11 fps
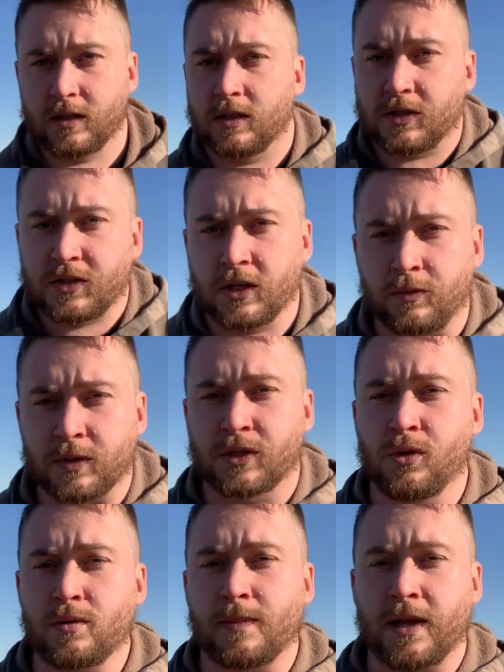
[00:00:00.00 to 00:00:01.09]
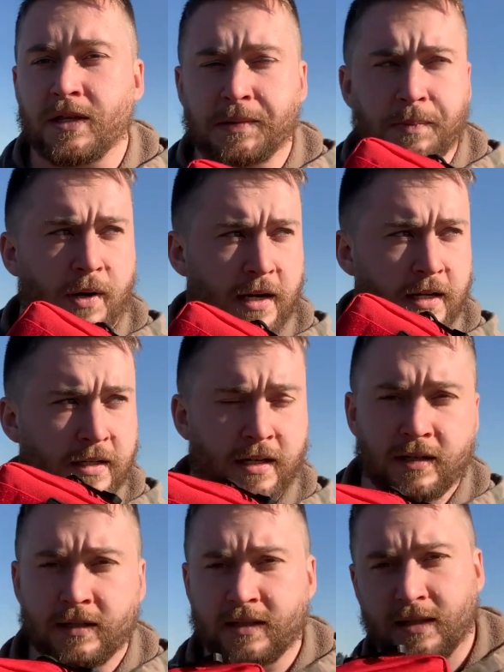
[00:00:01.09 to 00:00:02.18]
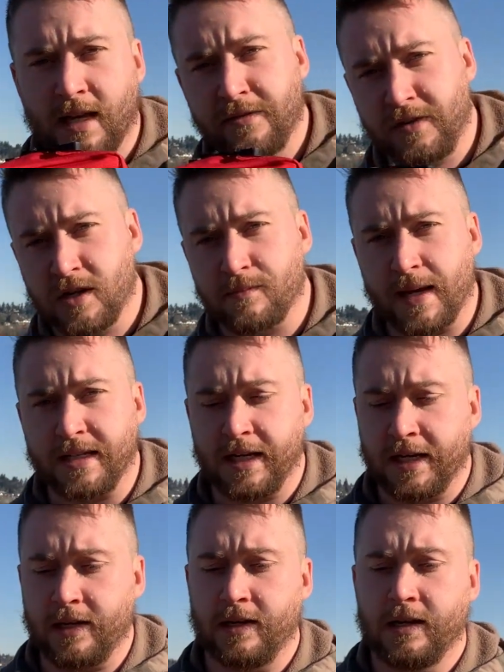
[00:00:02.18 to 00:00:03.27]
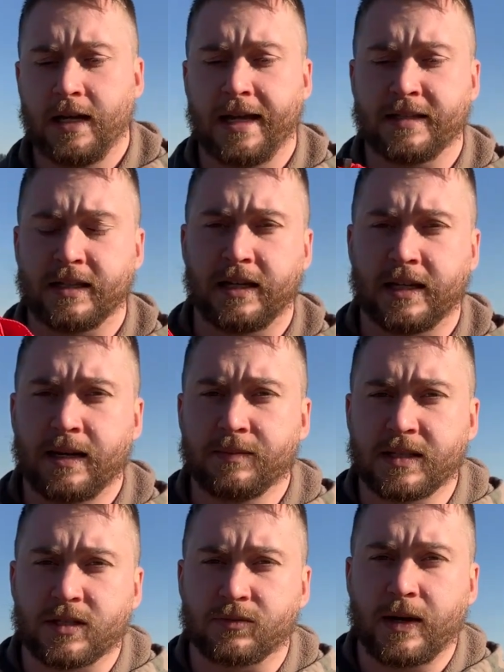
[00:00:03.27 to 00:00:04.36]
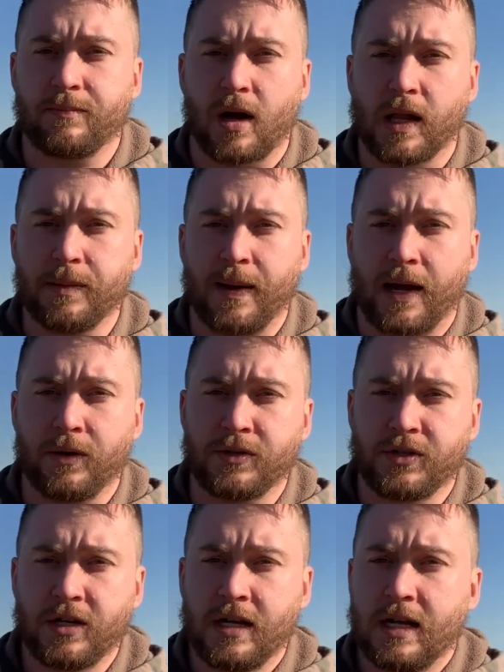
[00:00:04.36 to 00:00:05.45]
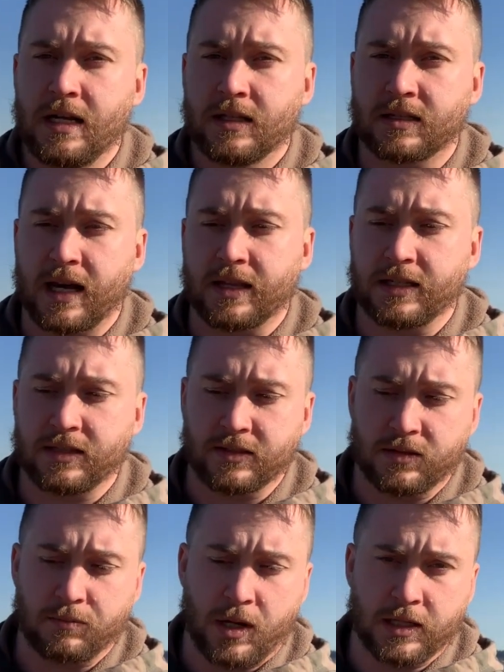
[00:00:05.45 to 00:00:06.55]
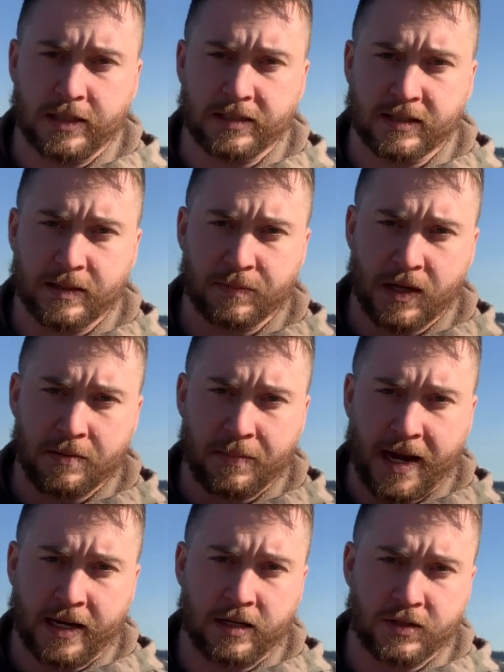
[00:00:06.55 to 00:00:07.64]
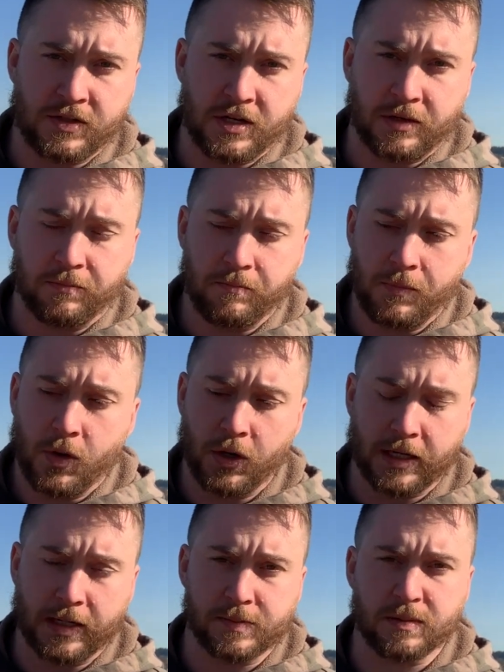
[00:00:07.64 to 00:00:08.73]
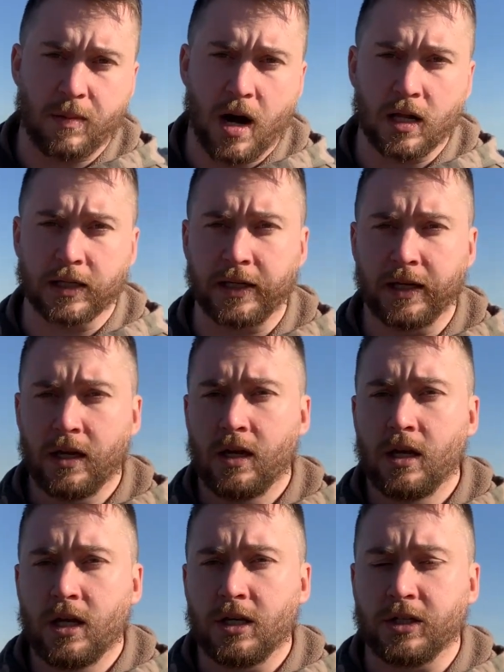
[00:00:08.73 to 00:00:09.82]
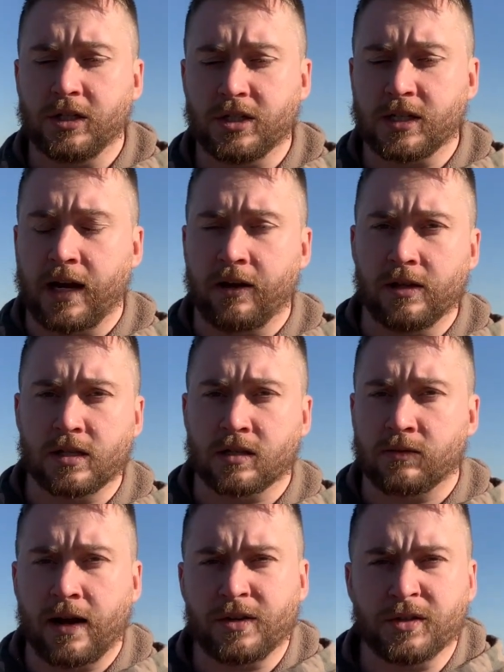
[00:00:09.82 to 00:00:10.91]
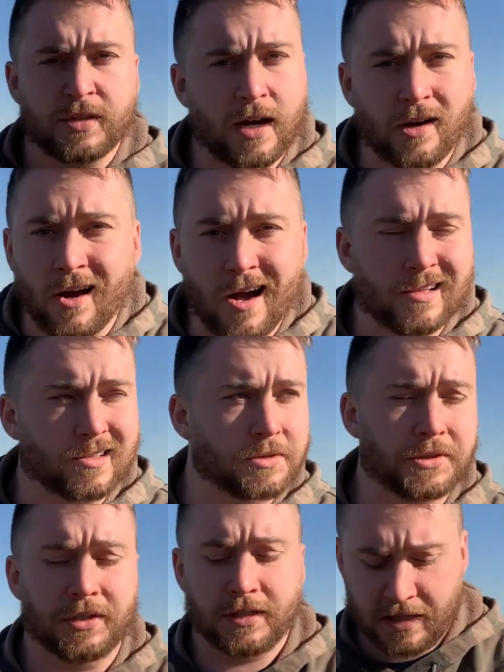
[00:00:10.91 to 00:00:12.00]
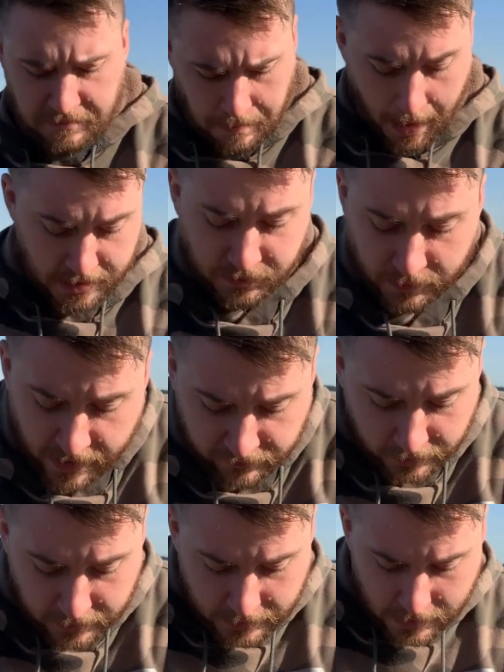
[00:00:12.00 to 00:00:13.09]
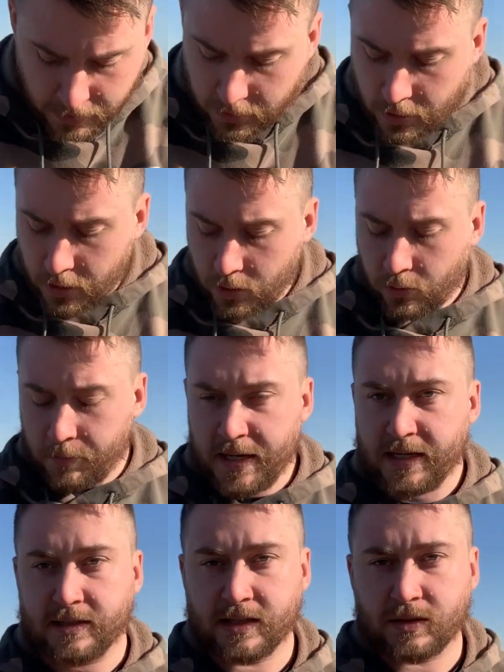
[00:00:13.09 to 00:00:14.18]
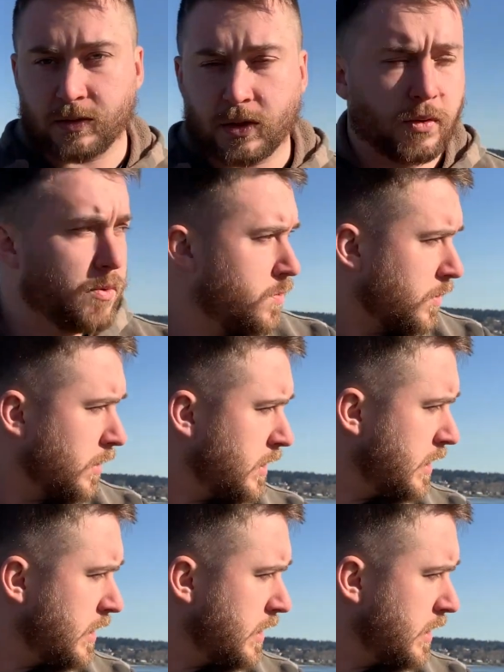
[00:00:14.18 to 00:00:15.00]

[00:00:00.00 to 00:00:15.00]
So what's cool about this product here, it's a Life Gear med kit. It comes in this red MOLLE pouch. It's got these little MOLLE slips on the back here, so you can hook it up to MOLLE. You can just carry this around your center console, your glove box, whatever. What makes this one cool